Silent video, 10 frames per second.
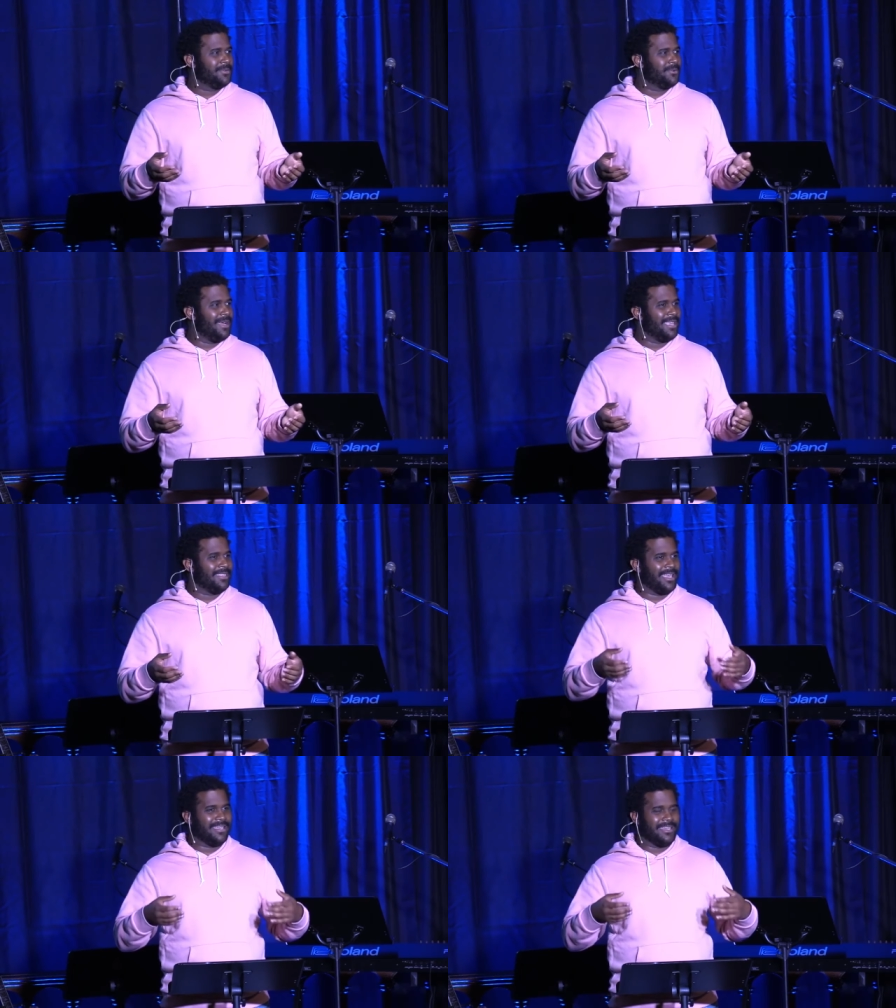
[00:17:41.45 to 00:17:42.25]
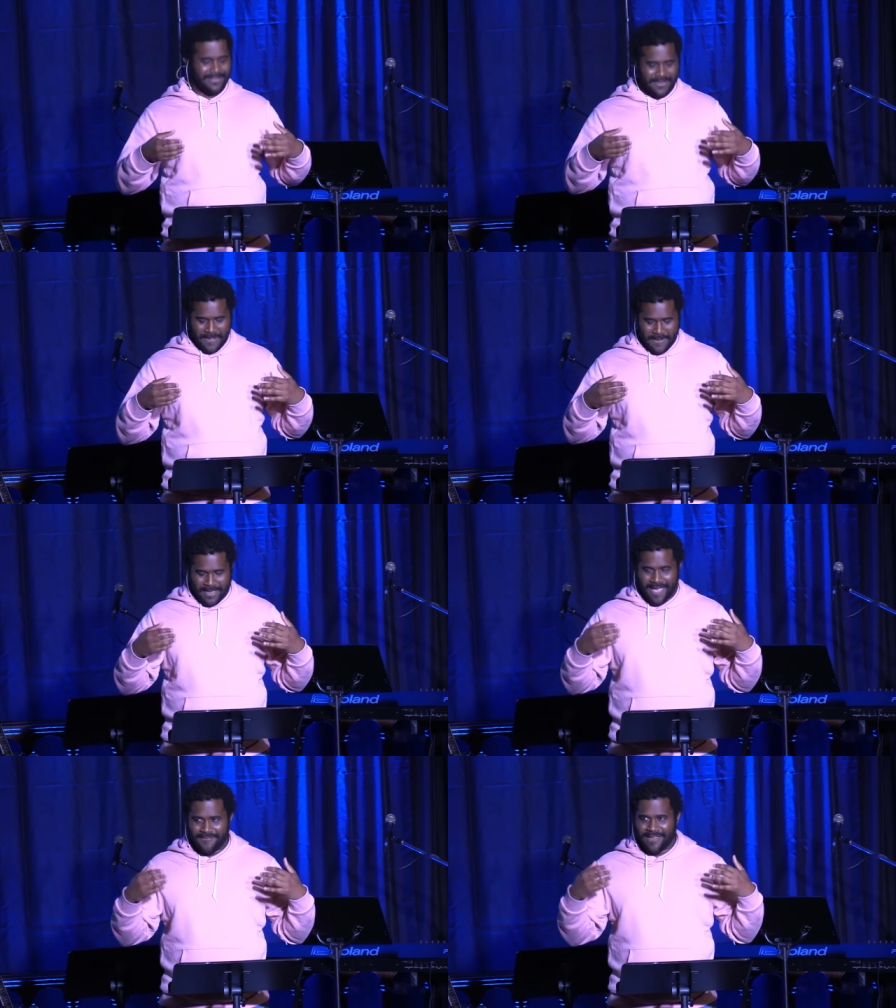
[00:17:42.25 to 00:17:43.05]
right? Like,
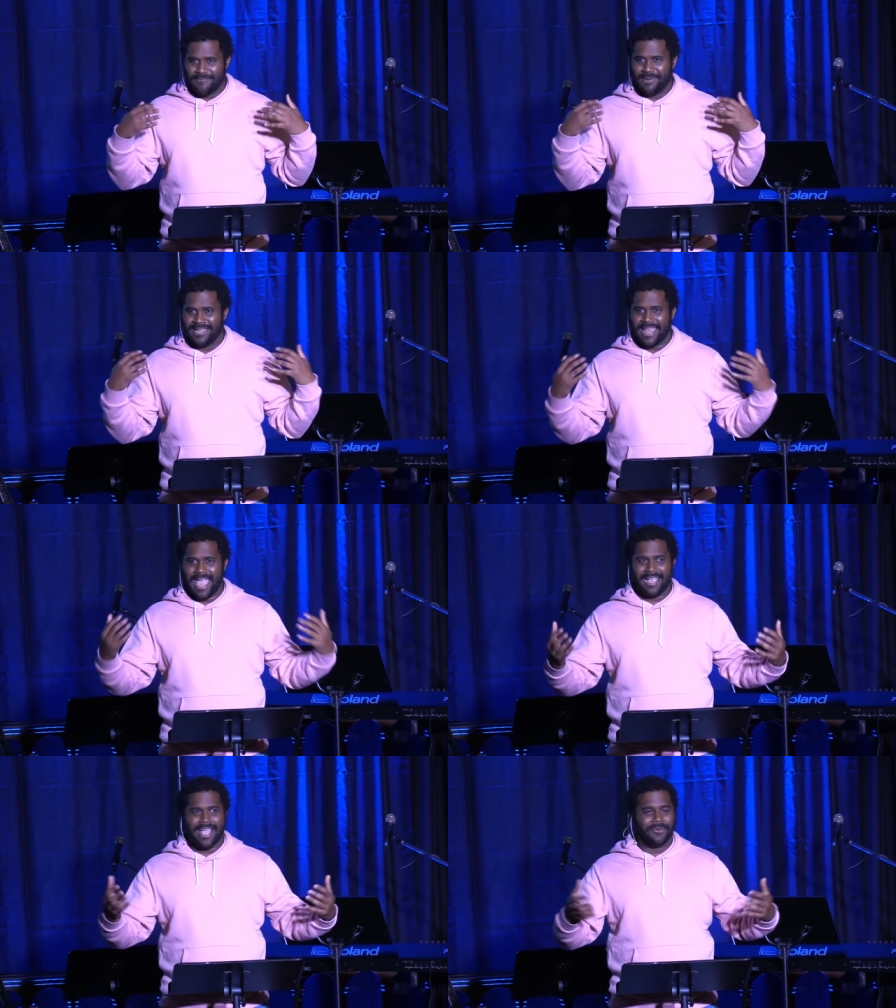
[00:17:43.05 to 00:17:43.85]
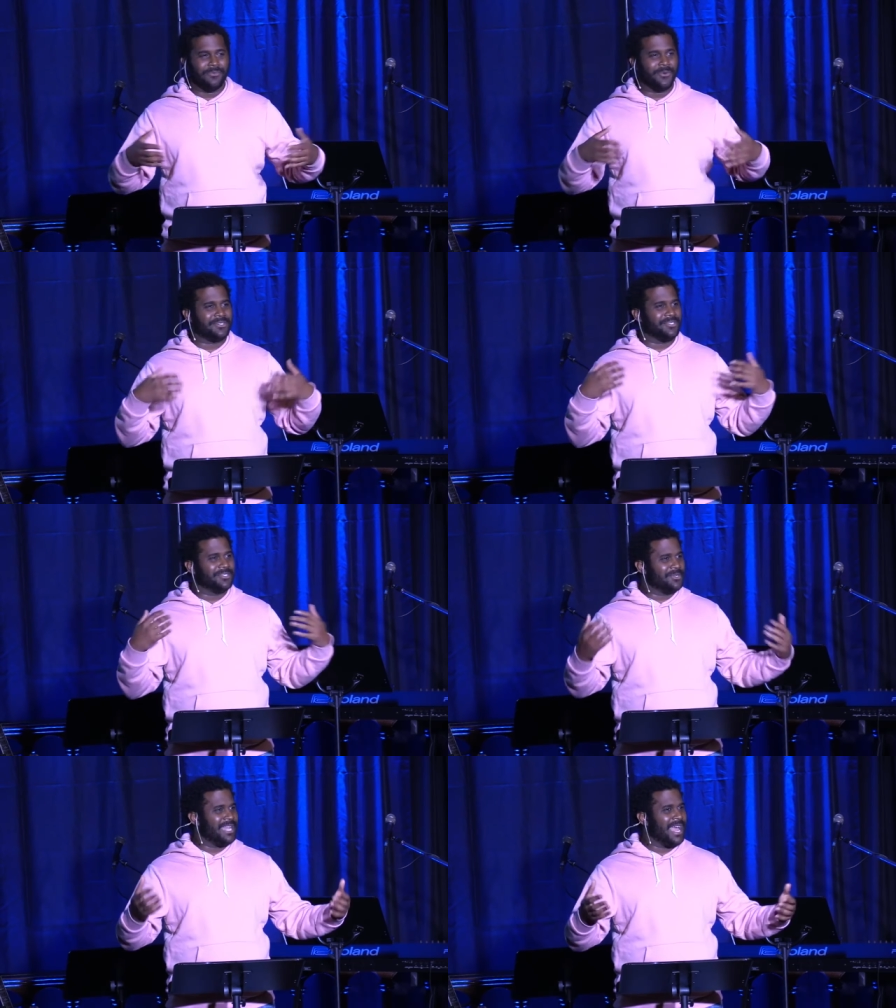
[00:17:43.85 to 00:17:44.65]
I've, I've begun to hang out with more
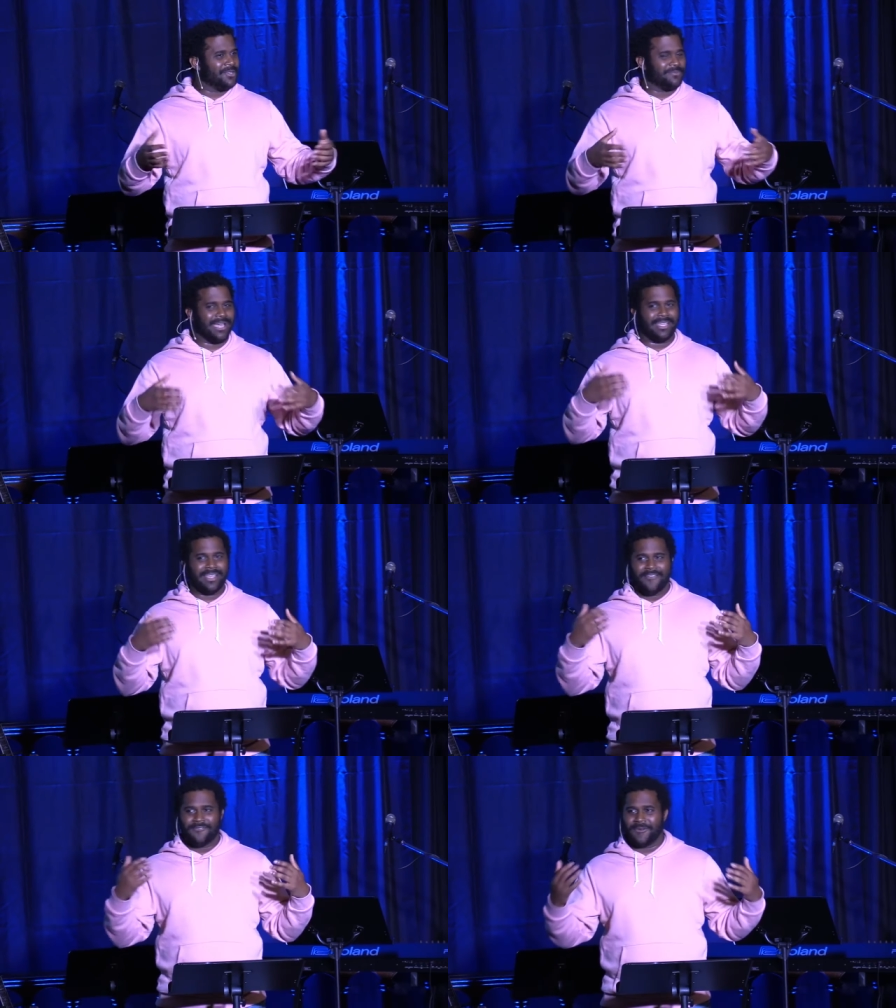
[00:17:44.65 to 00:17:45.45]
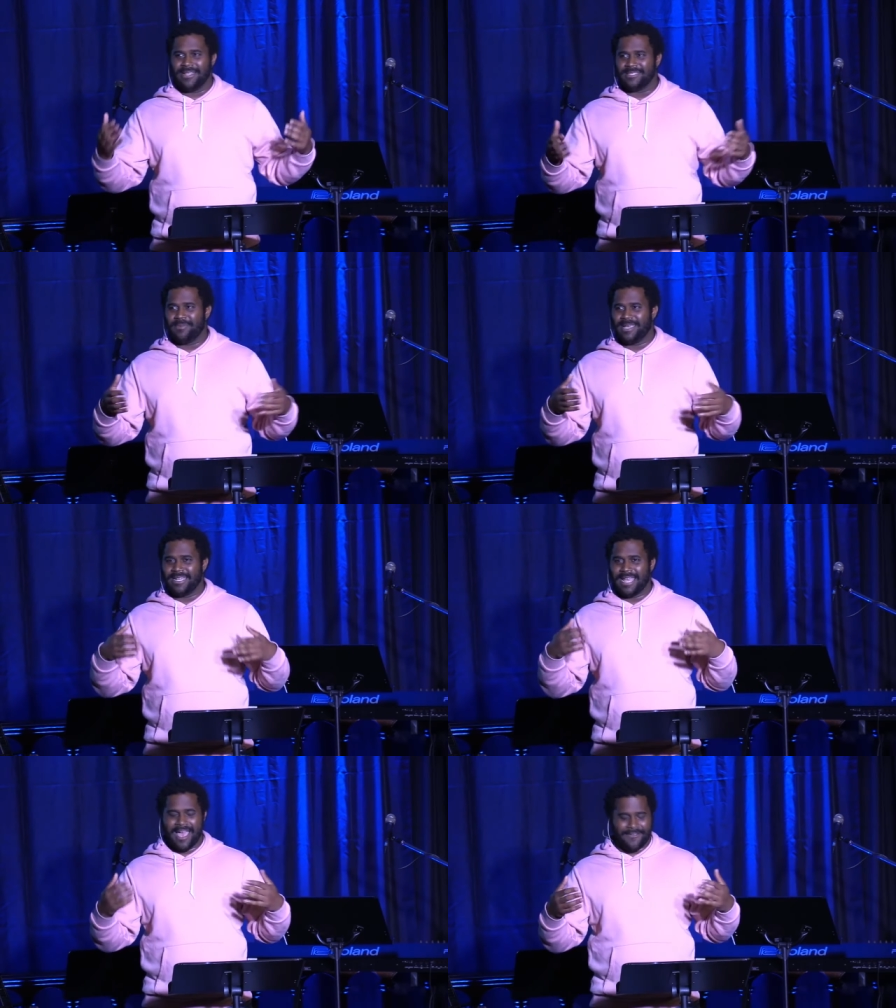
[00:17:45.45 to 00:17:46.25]
children now as my friends begin
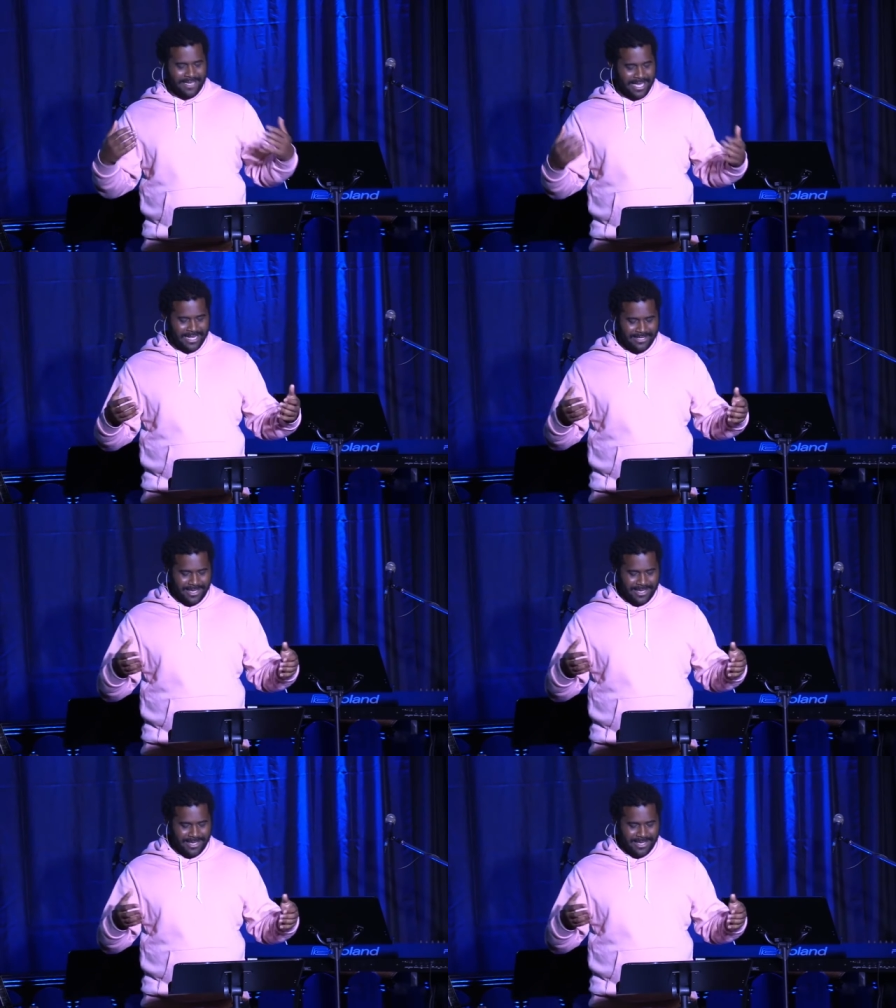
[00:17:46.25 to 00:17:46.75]
to have kids.